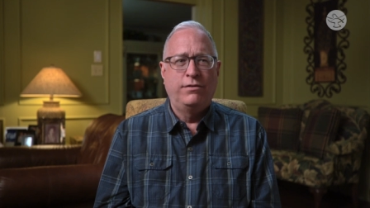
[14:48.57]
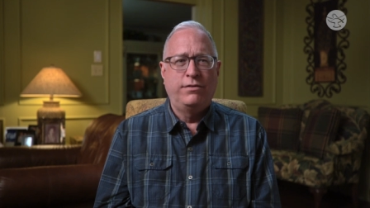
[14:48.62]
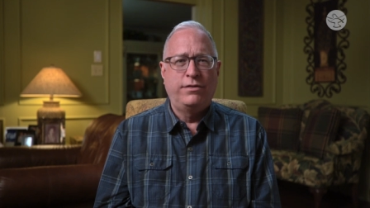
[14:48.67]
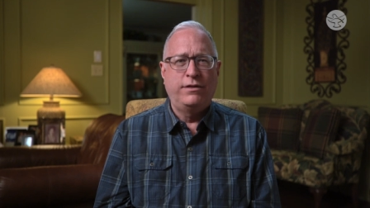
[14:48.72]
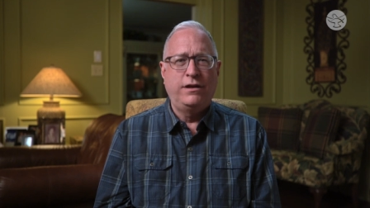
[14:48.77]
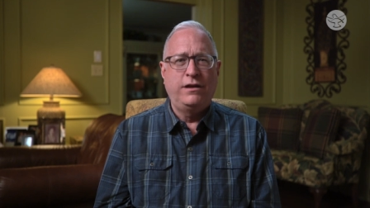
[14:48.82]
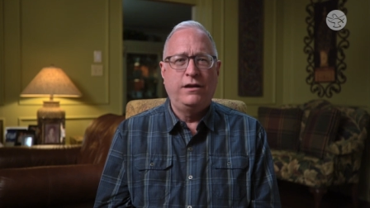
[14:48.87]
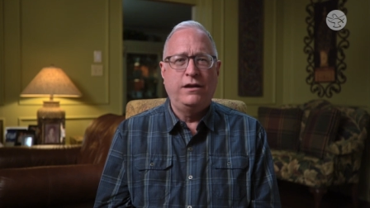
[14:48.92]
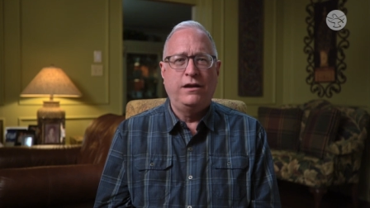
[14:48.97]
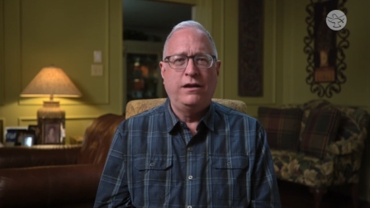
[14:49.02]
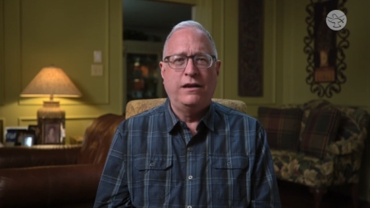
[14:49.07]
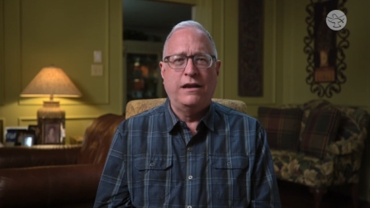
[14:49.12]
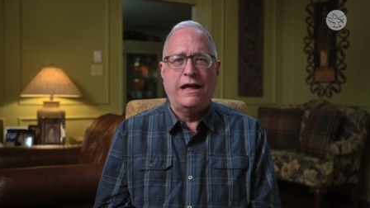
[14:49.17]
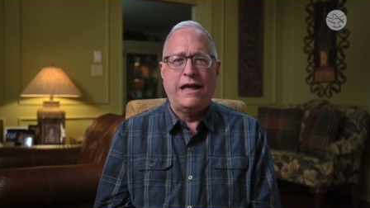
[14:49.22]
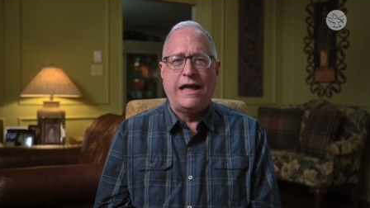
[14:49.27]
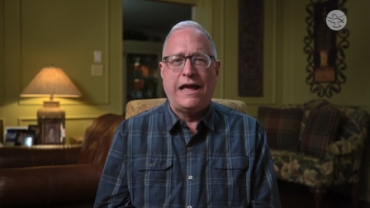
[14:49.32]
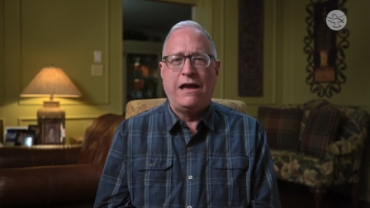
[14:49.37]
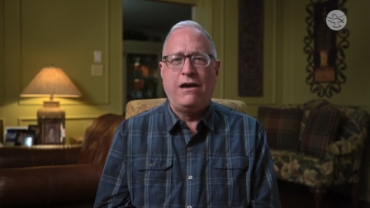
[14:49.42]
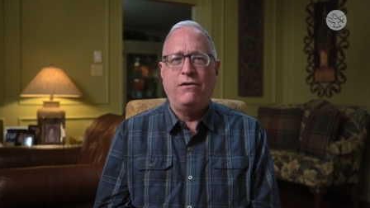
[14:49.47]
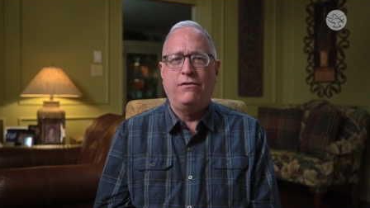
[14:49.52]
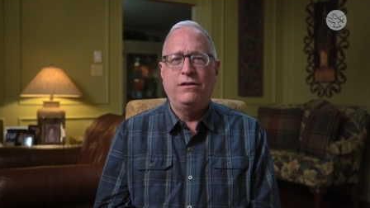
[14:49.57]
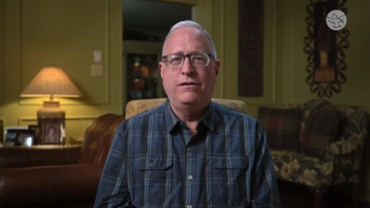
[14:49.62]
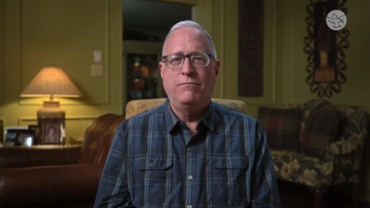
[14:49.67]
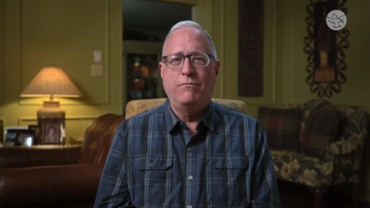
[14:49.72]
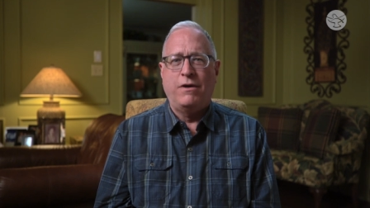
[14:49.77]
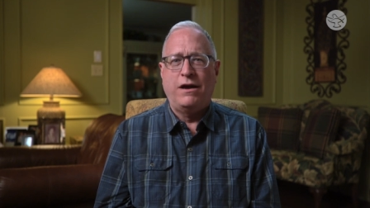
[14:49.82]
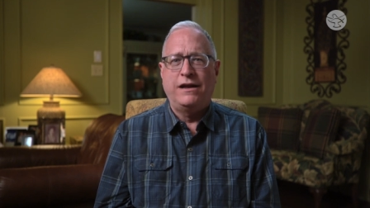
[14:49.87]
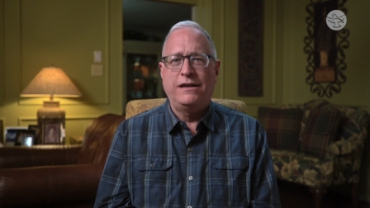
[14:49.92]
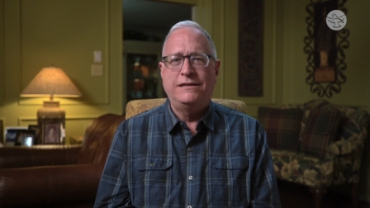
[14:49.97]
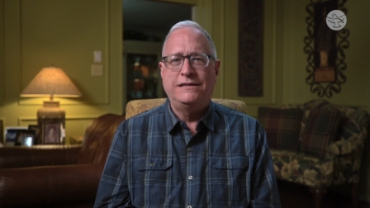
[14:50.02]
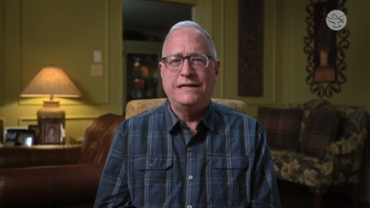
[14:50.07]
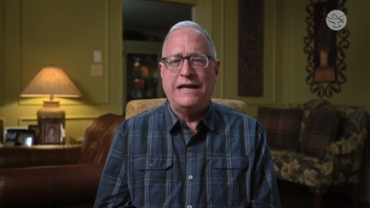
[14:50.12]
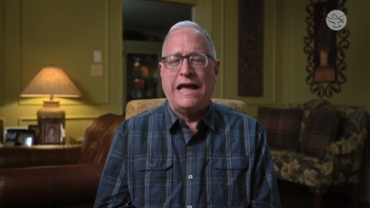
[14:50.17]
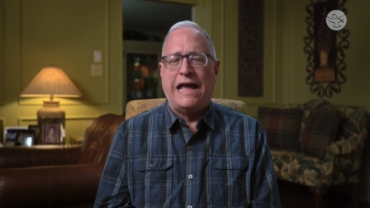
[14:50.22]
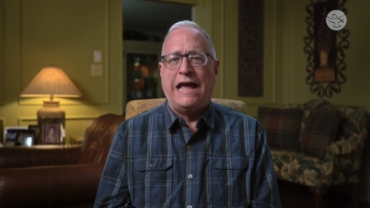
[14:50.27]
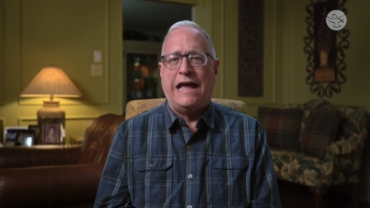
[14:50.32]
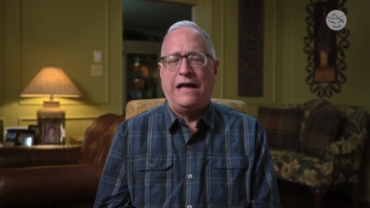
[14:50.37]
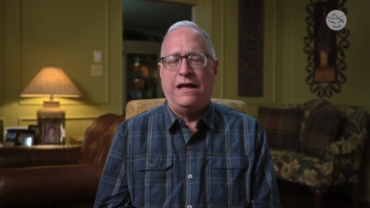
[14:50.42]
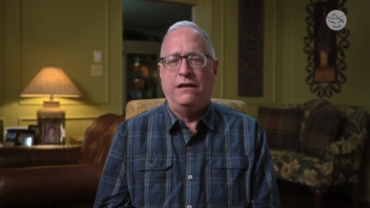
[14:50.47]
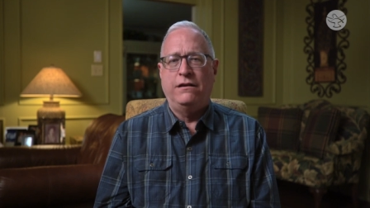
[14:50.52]
thinking, how did my
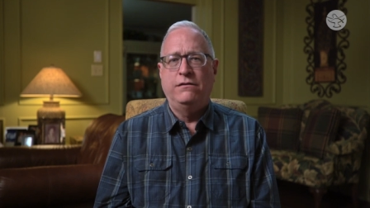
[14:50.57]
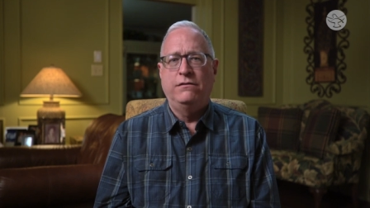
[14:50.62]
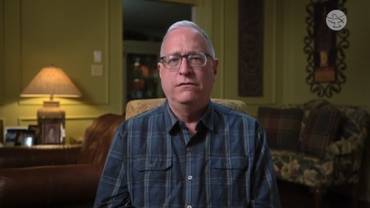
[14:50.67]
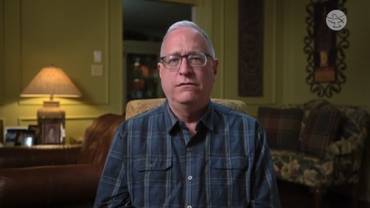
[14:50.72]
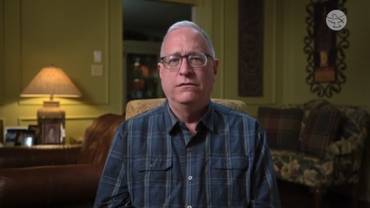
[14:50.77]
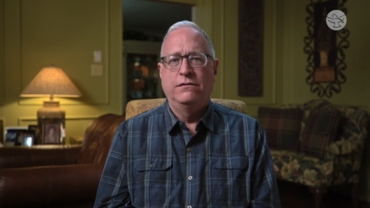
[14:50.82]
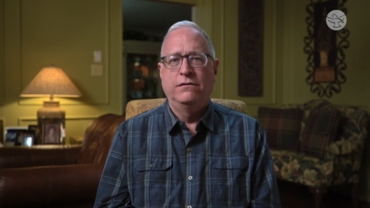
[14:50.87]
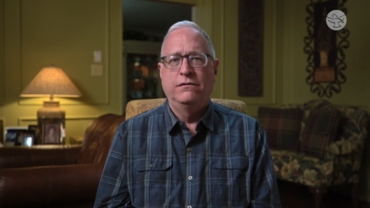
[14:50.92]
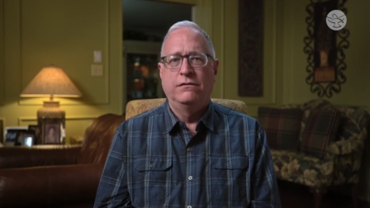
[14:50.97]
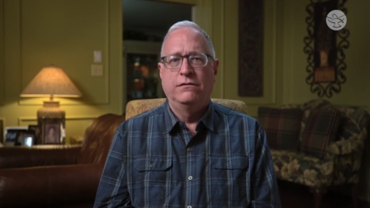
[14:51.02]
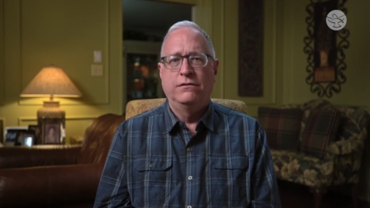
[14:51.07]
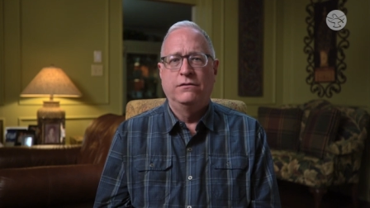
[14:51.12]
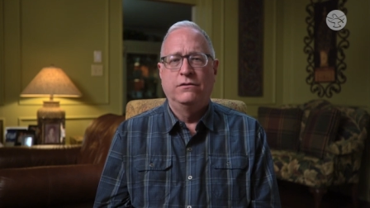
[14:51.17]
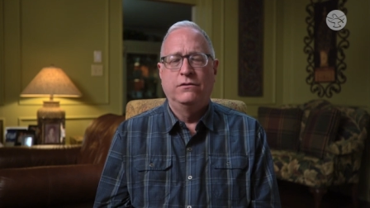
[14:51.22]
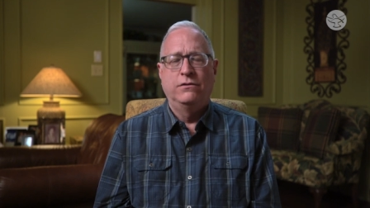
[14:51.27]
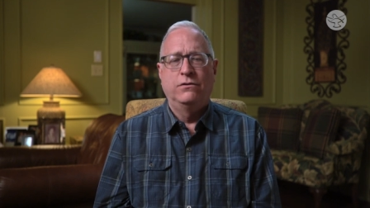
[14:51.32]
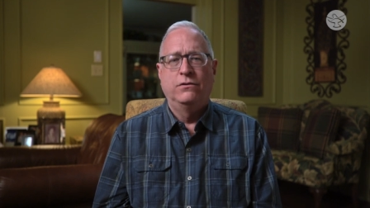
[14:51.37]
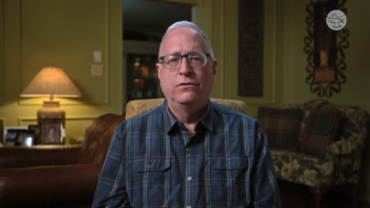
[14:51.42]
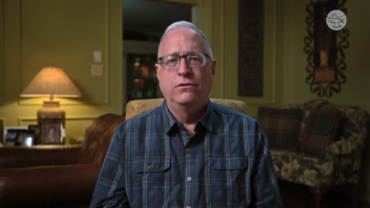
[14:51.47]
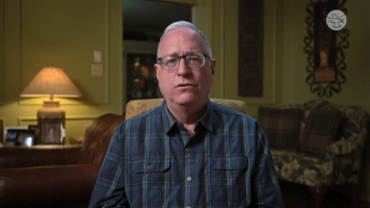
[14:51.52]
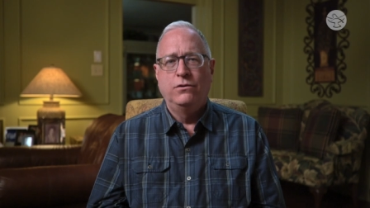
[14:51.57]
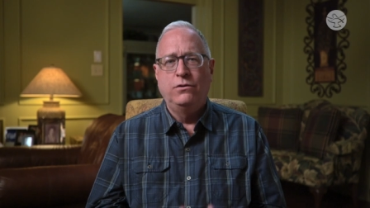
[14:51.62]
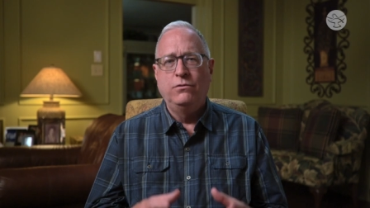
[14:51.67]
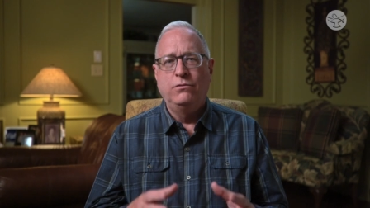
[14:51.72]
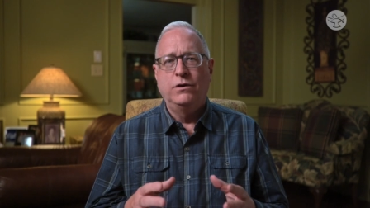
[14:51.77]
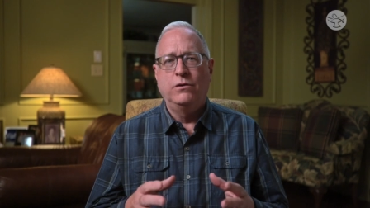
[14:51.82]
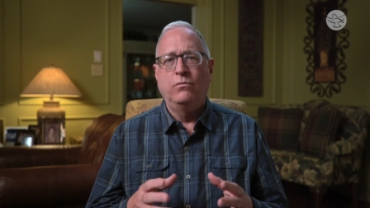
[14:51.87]
dad, who